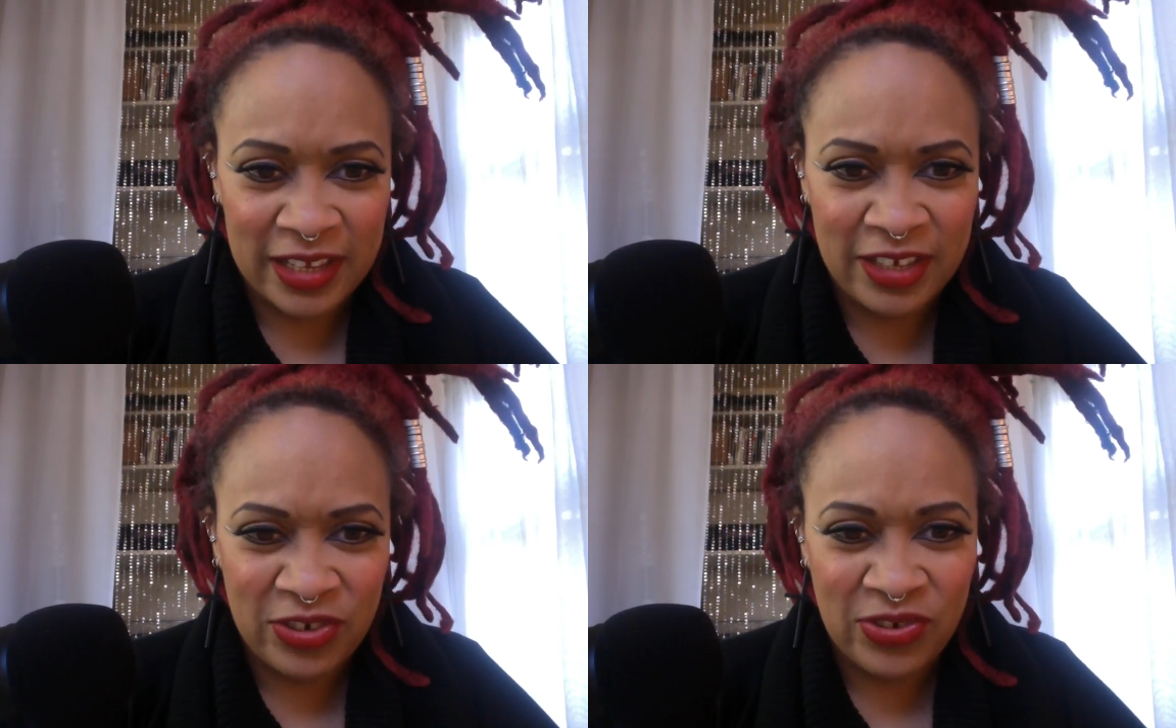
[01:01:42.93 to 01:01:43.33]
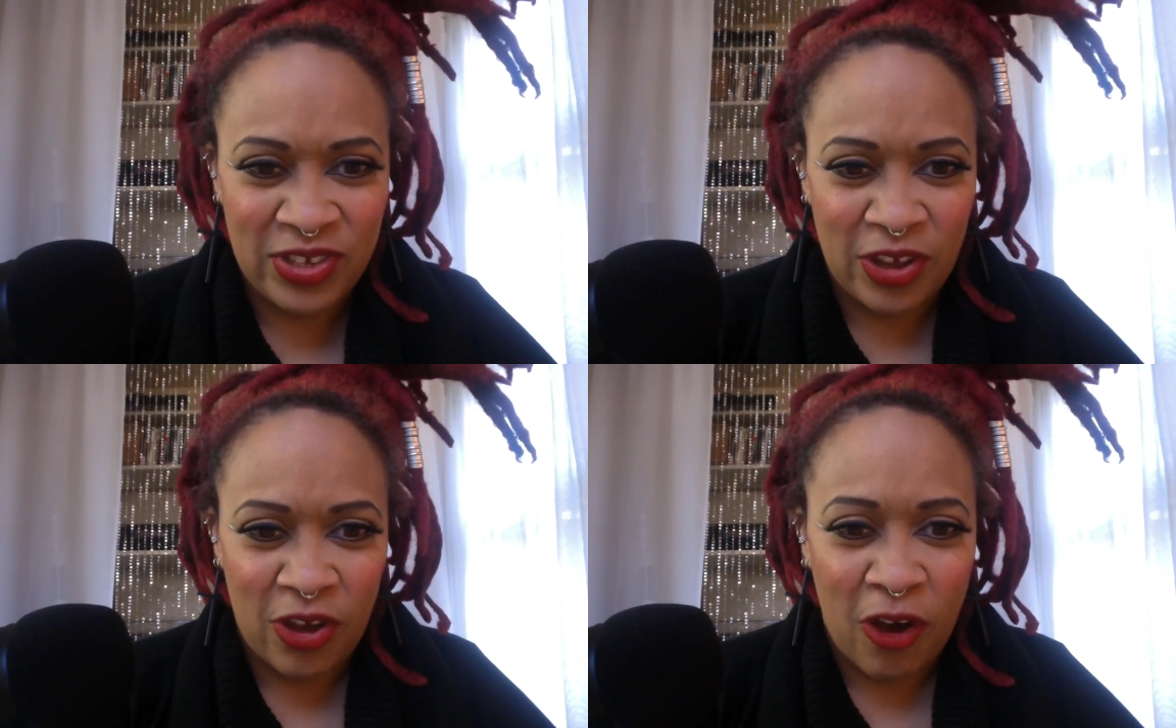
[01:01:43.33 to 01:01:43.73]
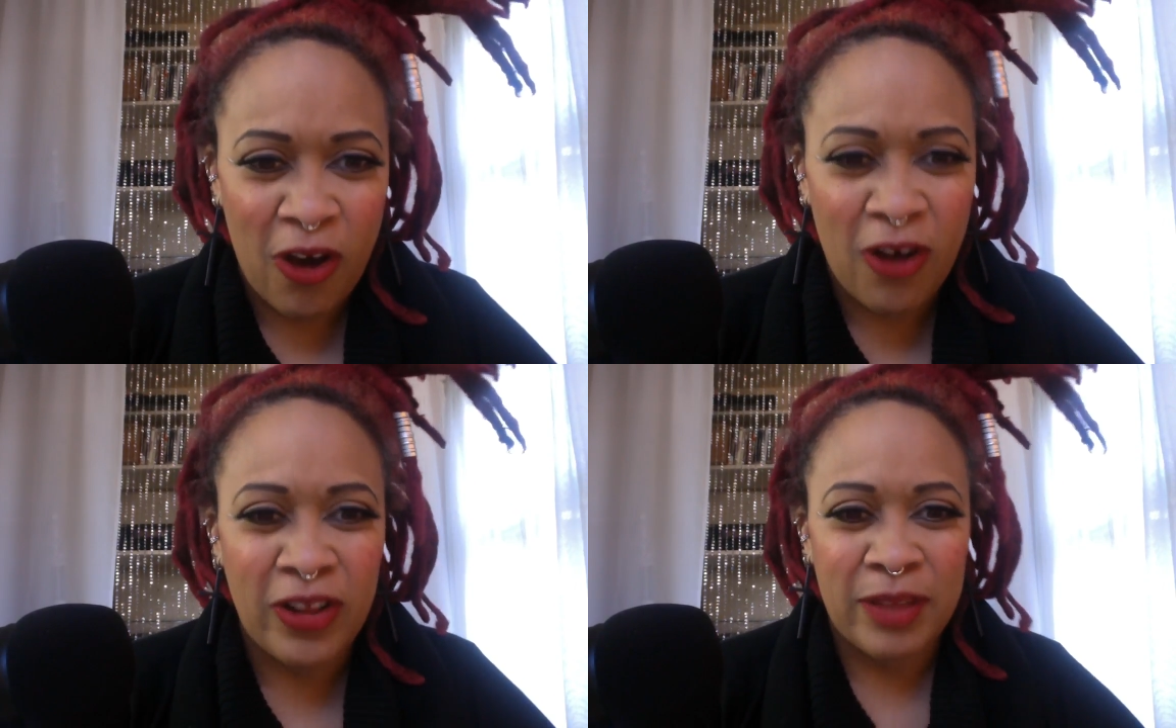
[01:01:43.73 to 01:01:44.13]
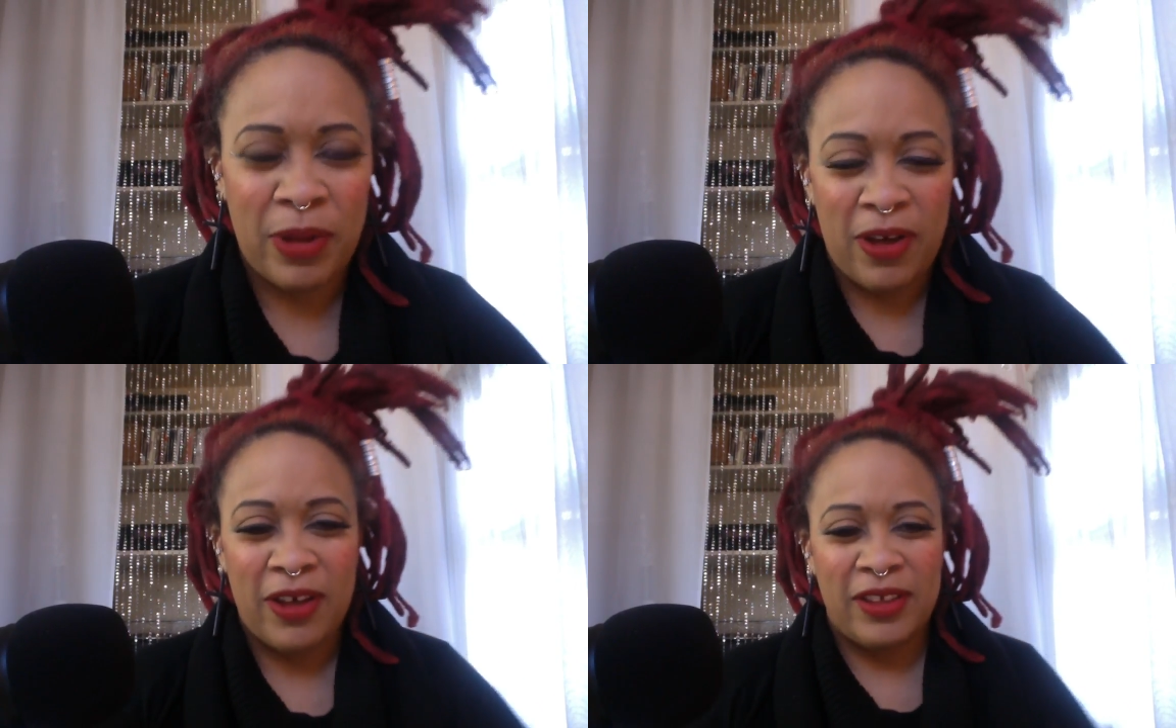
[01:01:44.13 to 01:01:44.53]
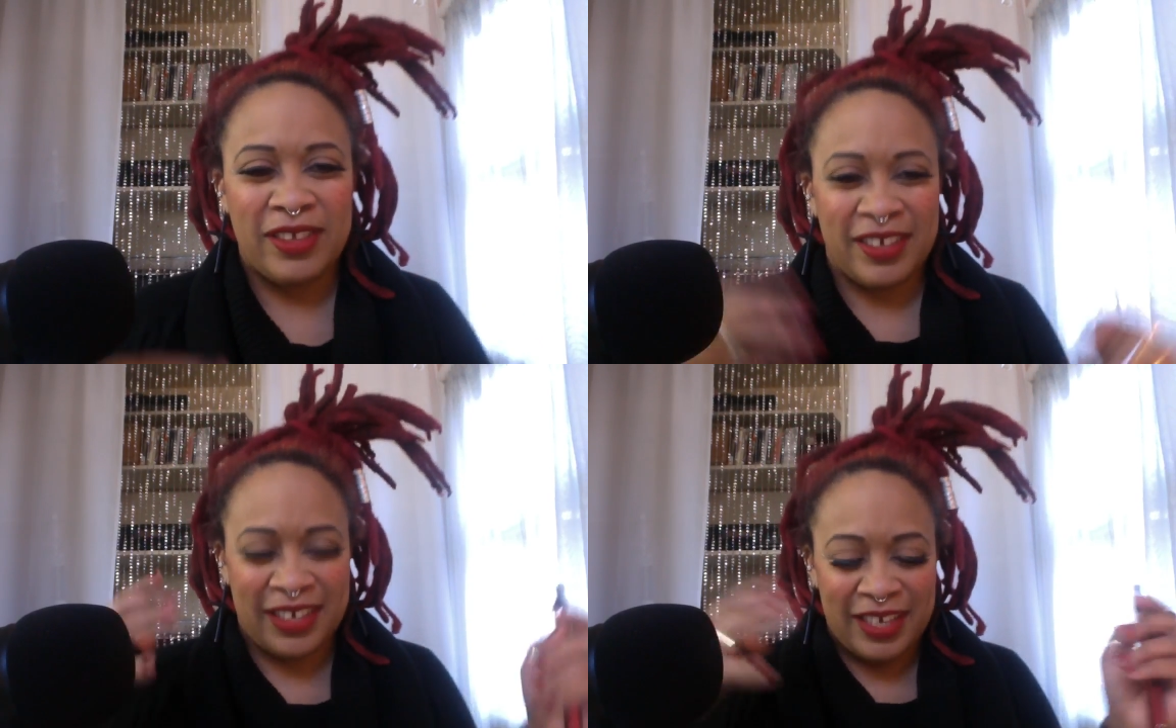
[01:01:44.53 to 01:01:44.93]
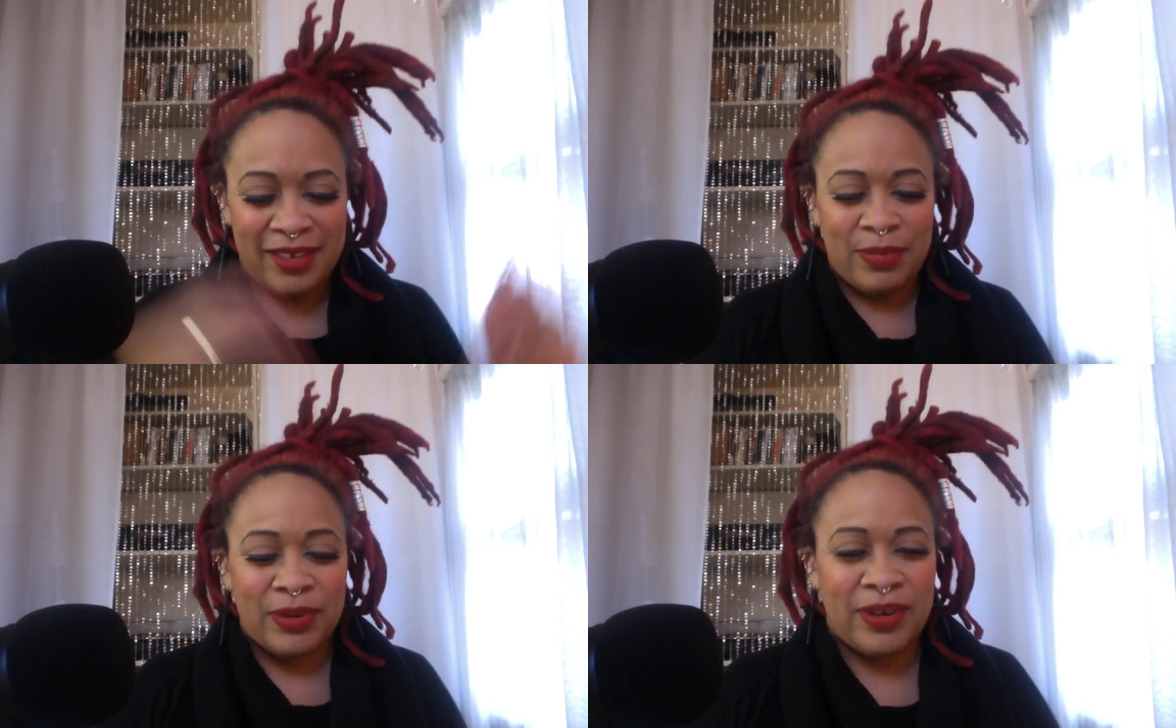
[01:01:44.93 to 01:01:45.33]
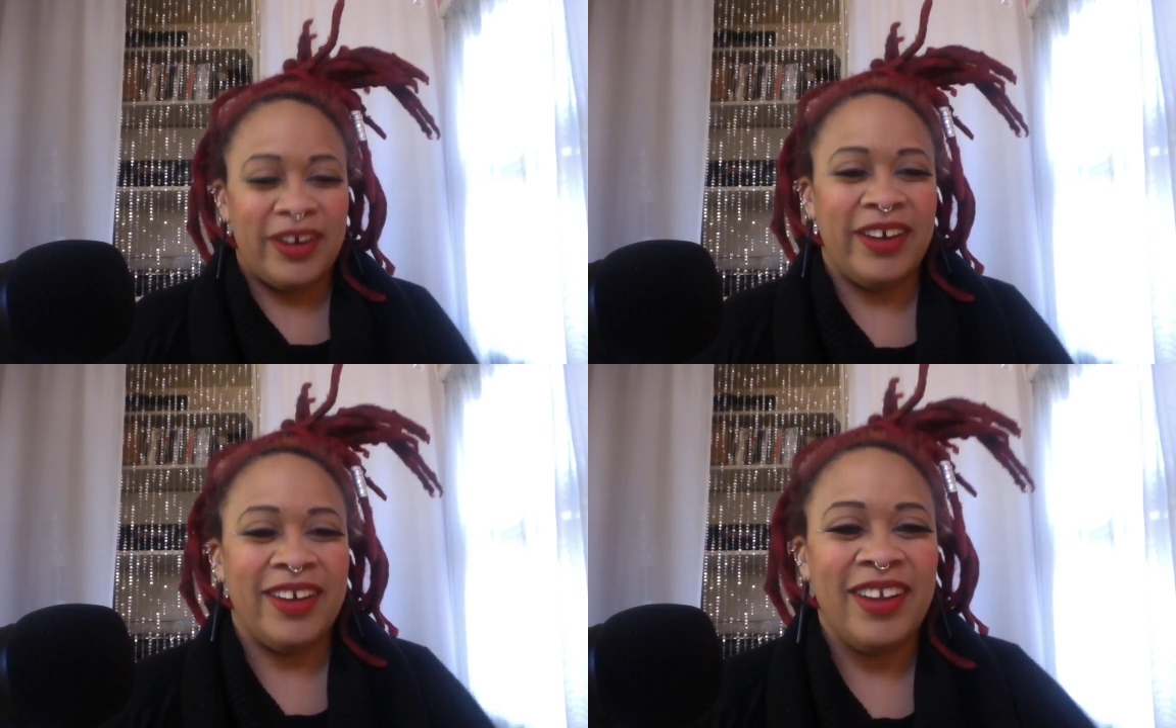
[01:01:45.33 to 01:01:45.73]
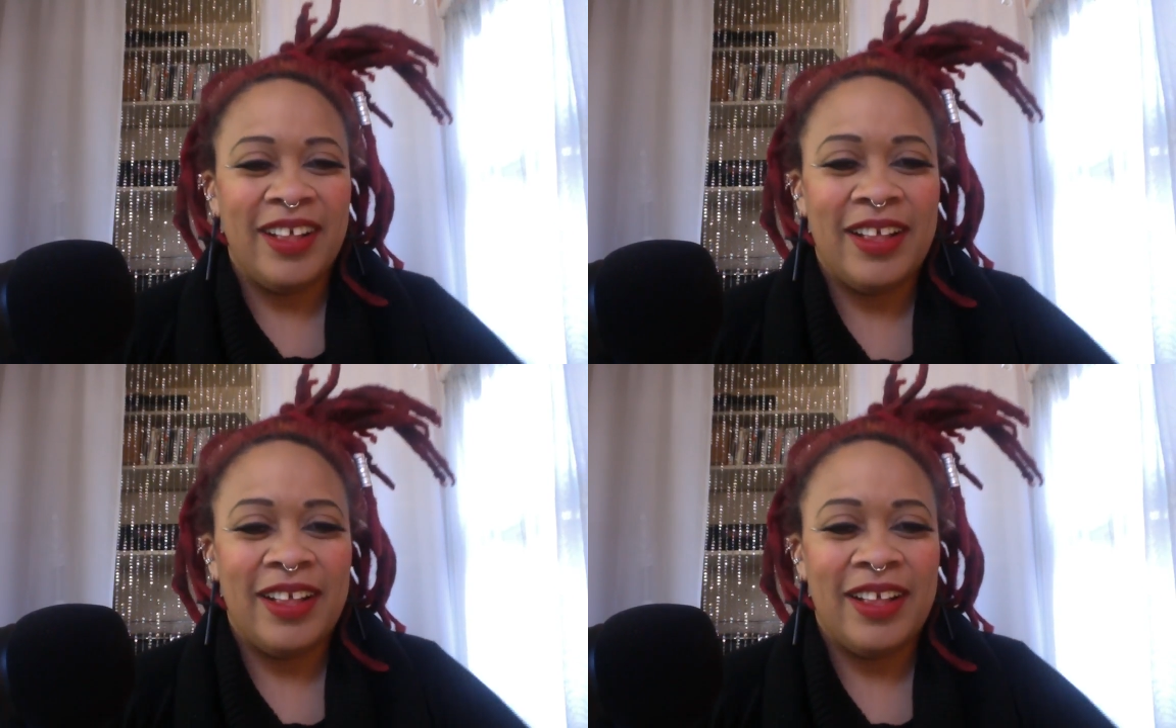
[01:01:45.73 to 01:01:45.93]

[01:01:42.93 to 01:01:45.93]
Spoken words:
He's usually all up on the keyboard,